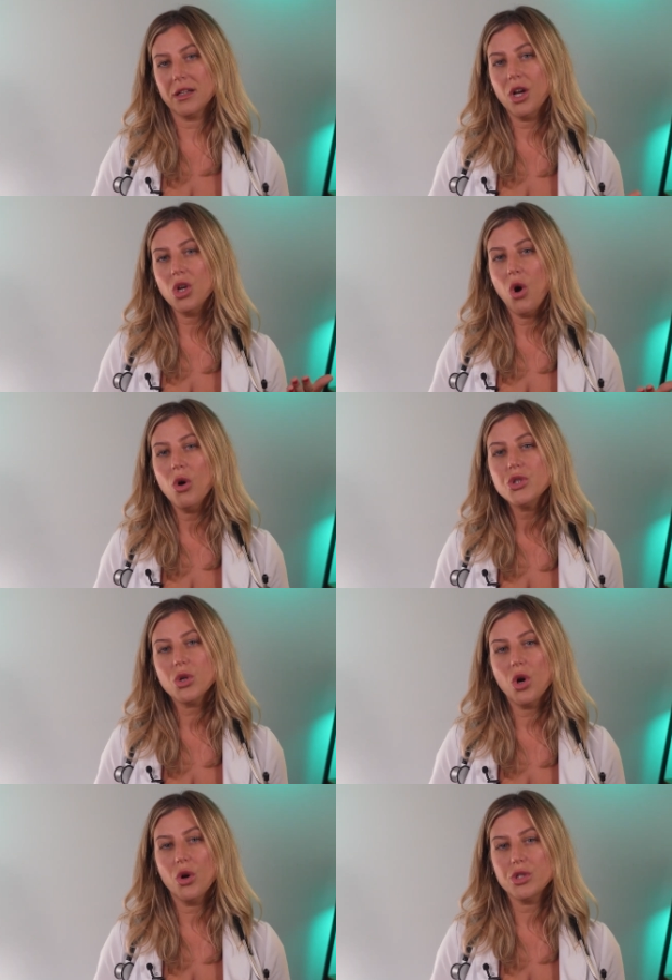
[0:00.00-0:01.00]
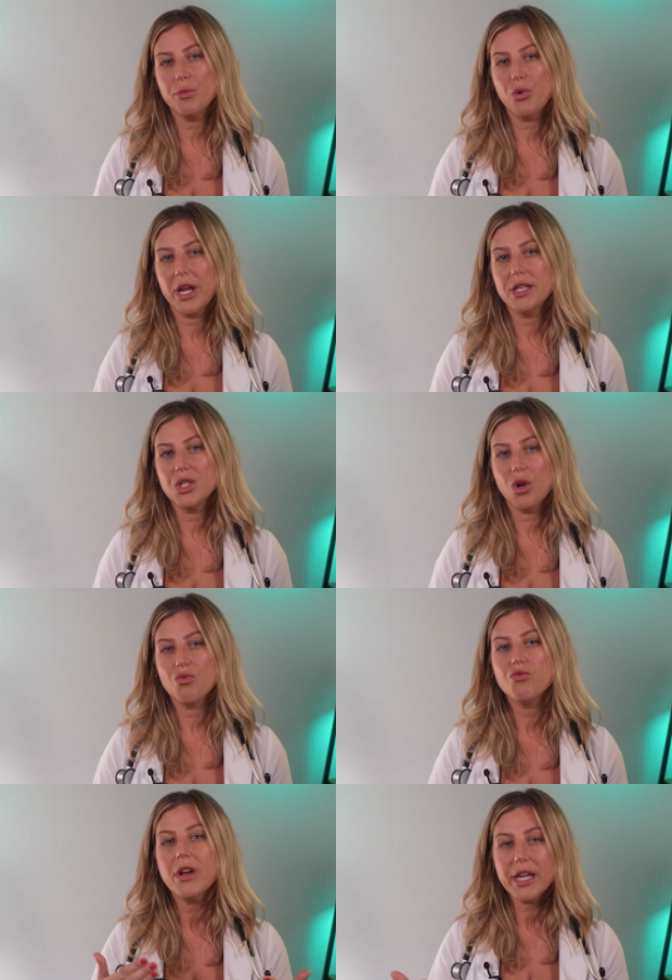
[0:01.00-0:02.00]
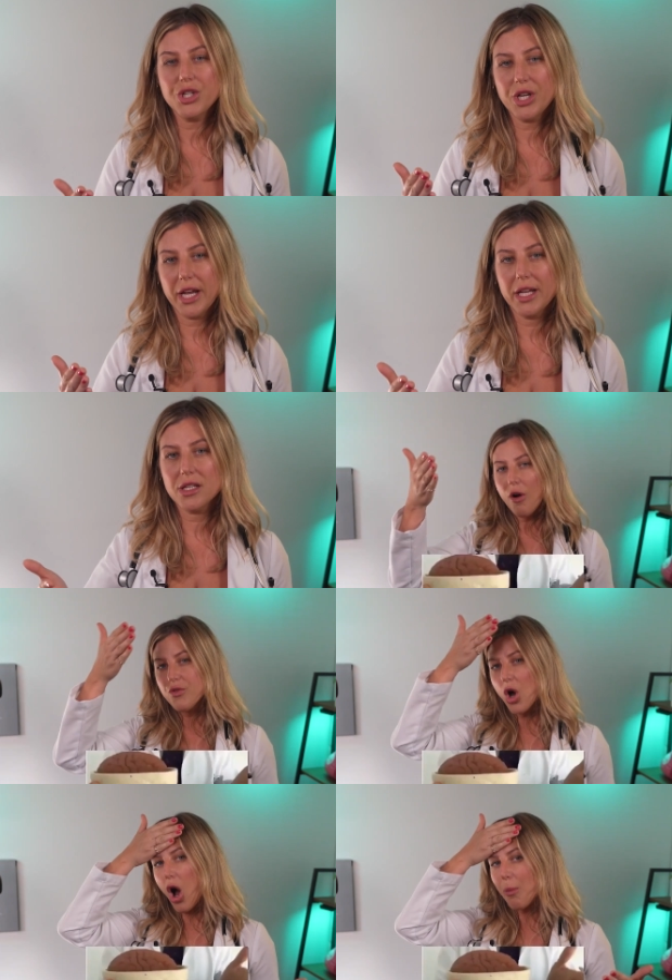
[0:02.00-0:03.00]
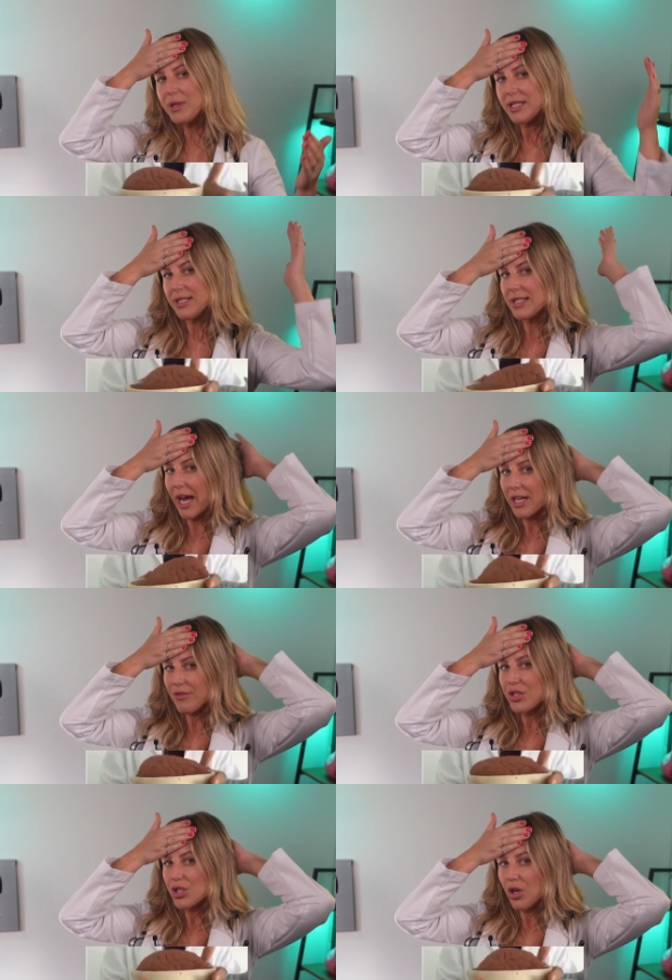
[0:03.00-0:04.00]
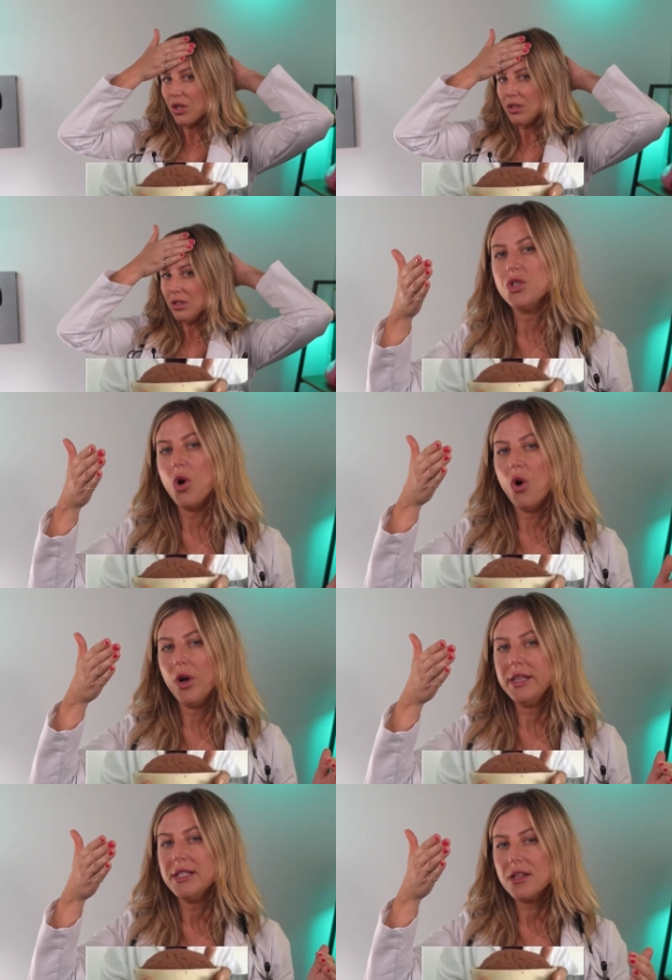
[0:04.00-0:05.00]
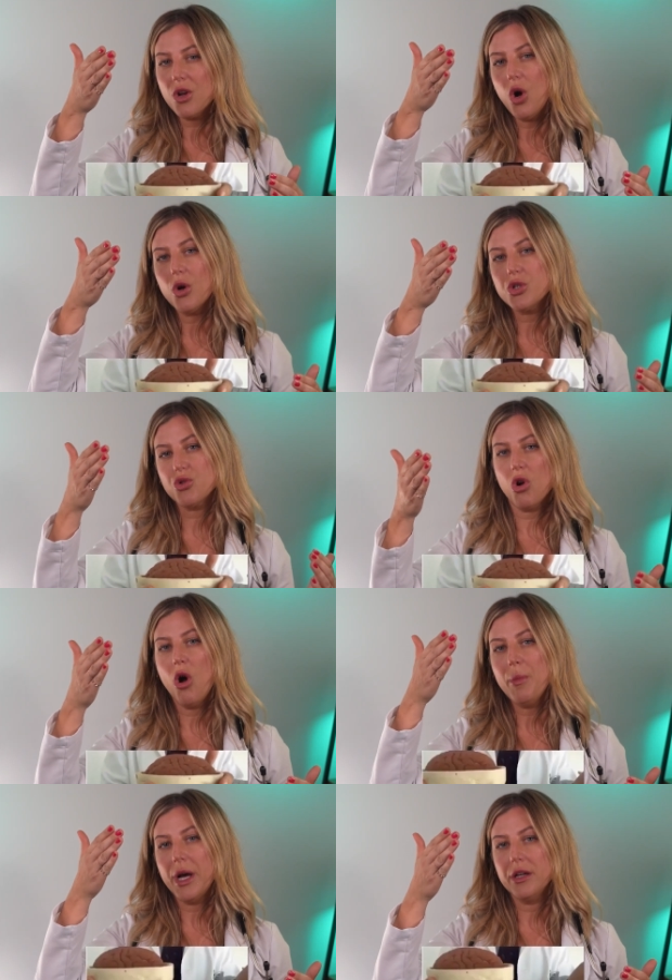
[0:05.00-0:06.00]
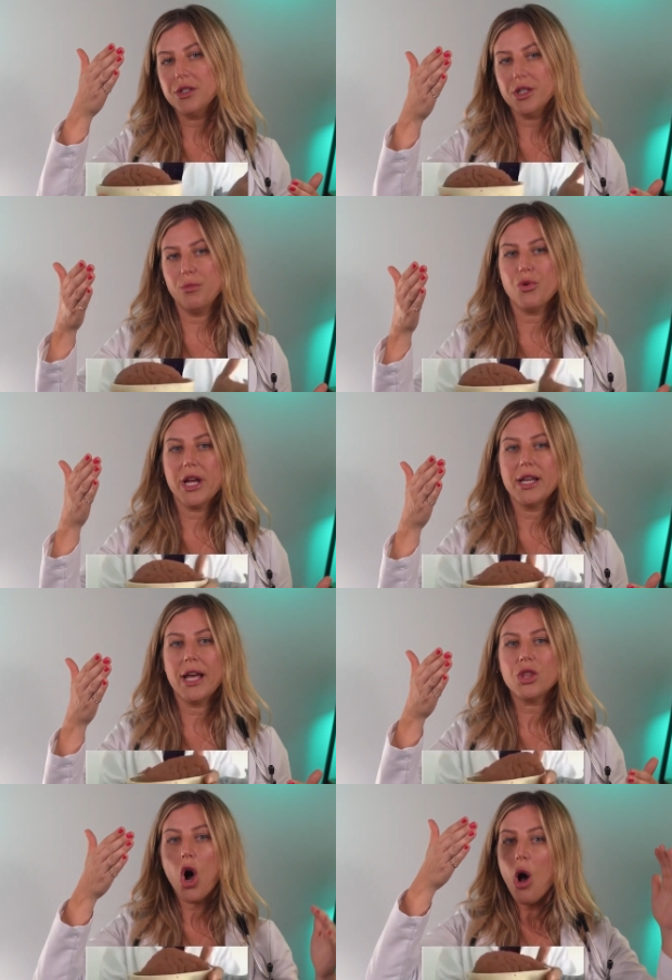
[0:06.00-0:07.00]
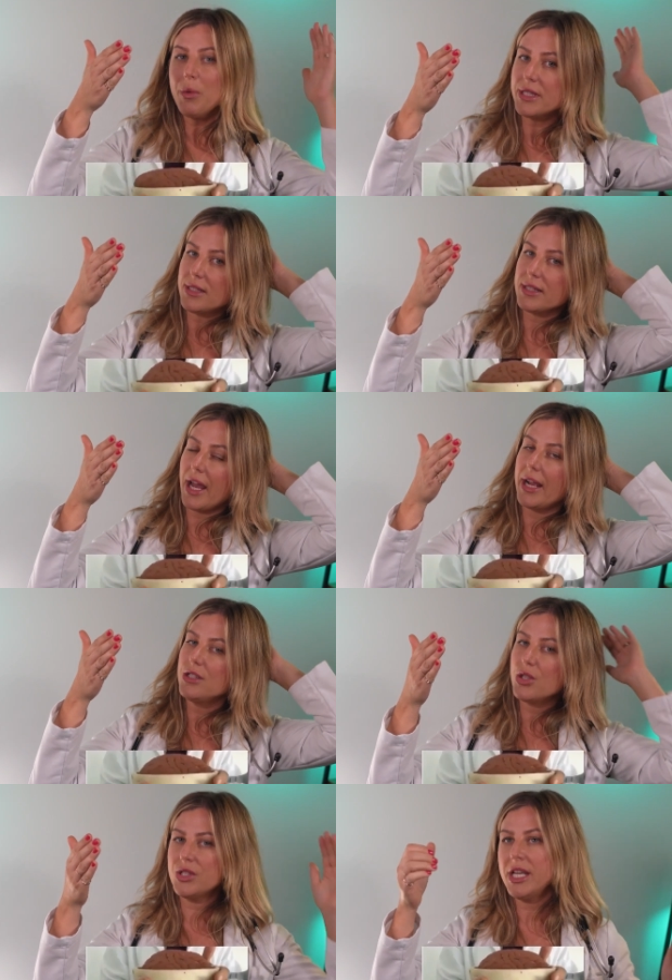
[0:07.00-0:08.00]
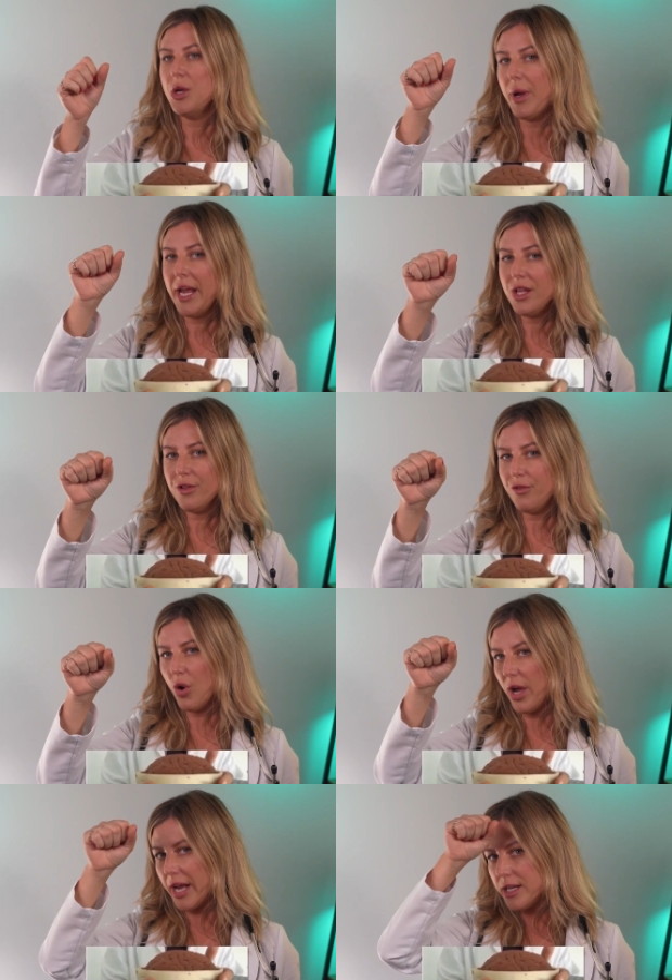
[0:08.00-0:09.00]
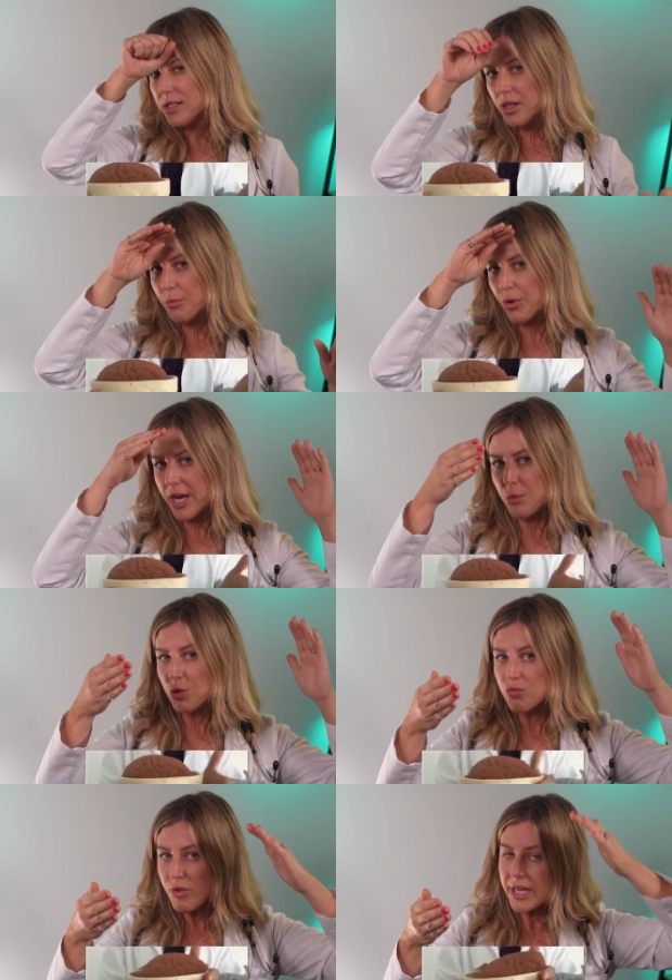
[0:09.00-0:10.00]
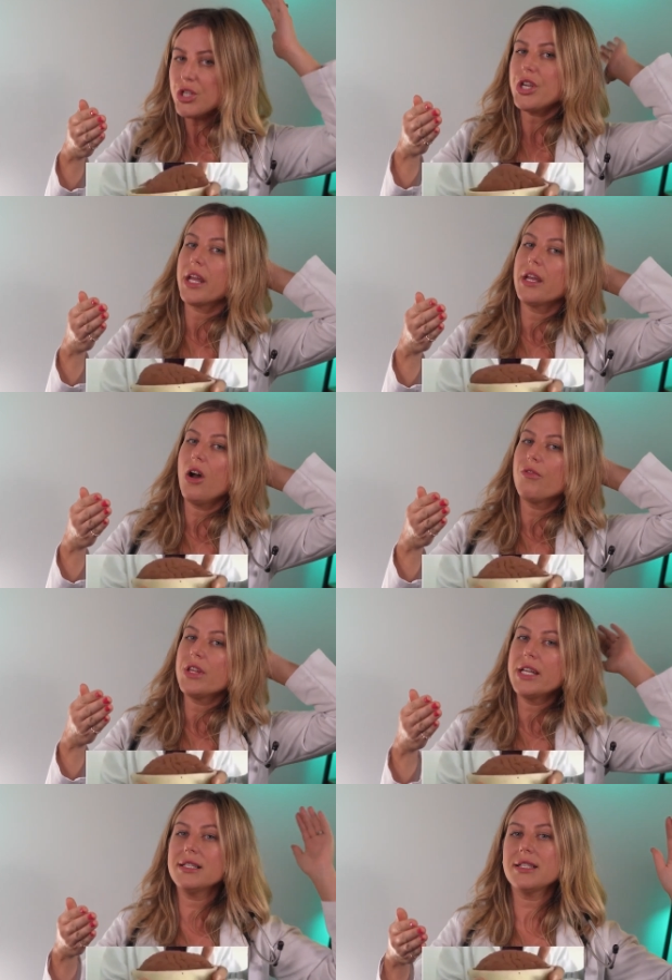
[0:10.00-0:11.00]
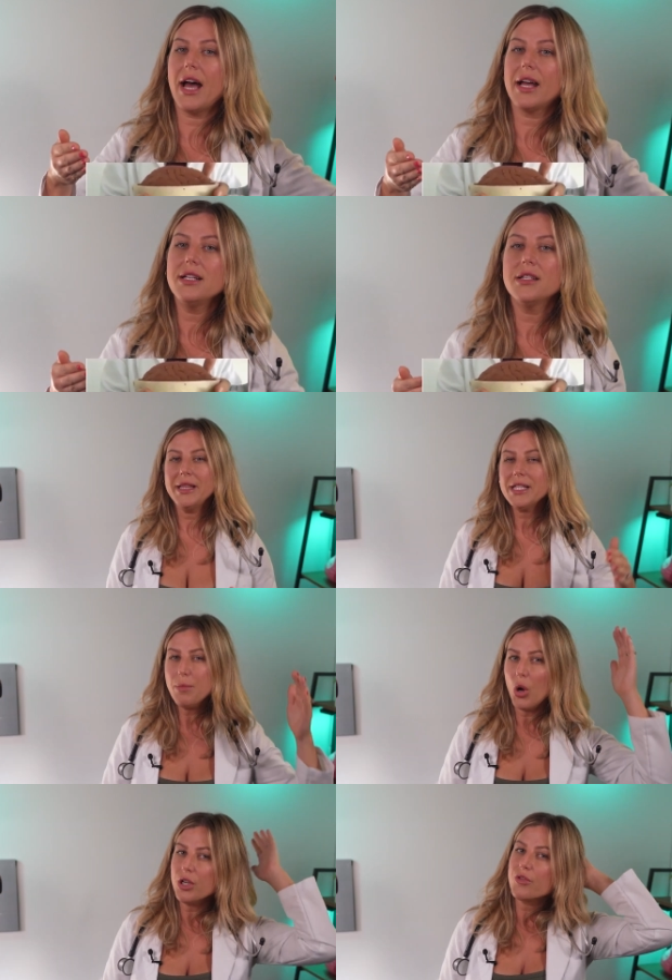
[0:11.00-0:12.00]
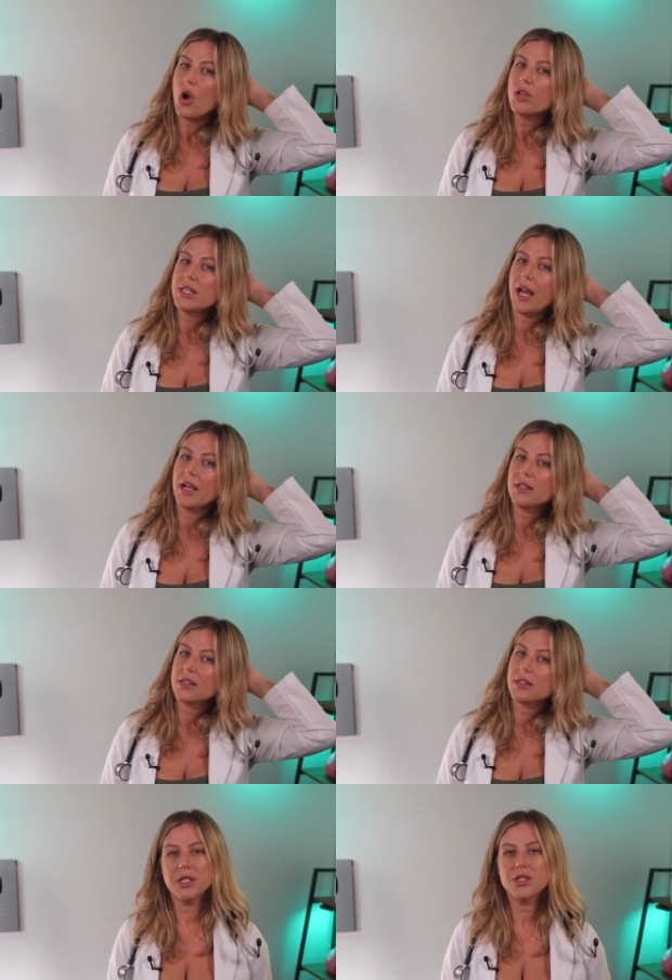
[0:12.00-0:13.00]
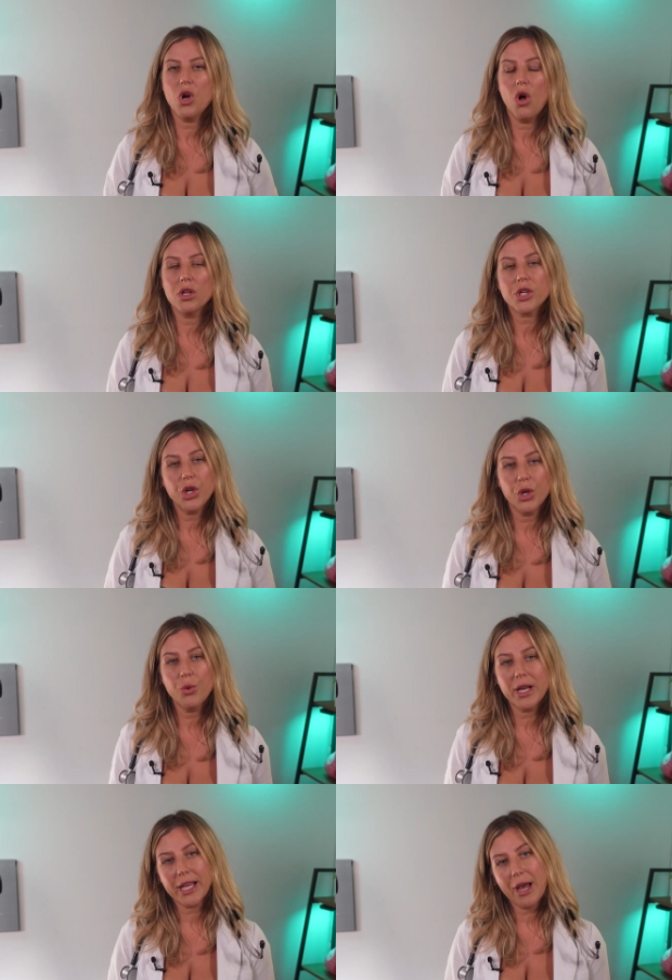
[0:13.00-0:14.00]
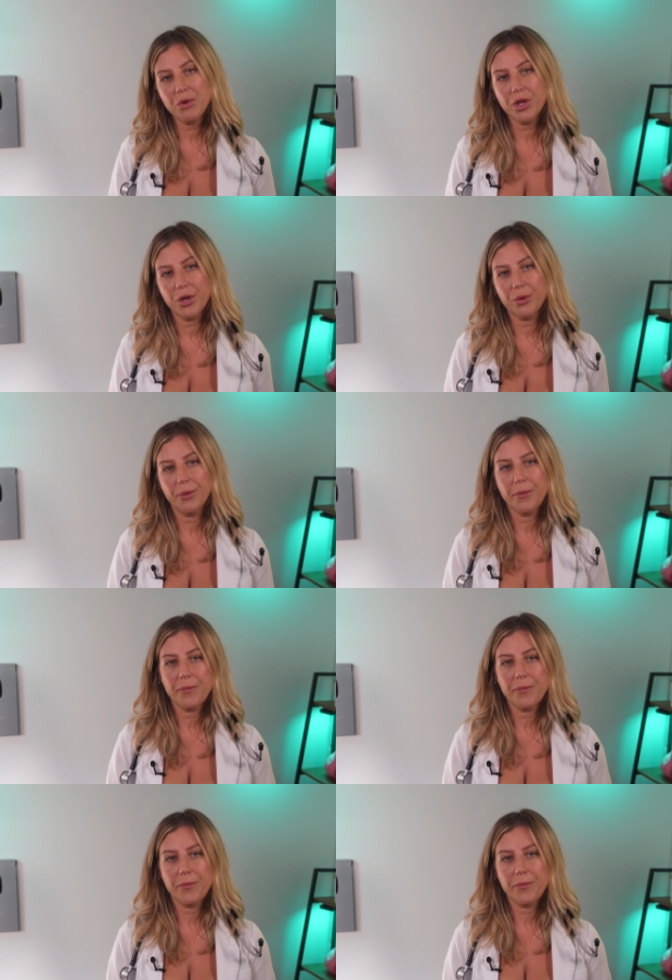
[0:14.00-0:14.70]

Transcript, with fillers: can also cause the brain to ricochet off the opposite side of the skull. And this can cause trauma to the brain at the opposite side. So say you were hitting the forehead, the brain would ricochet off the inside, and this point of contact is called a coup and a counter coup.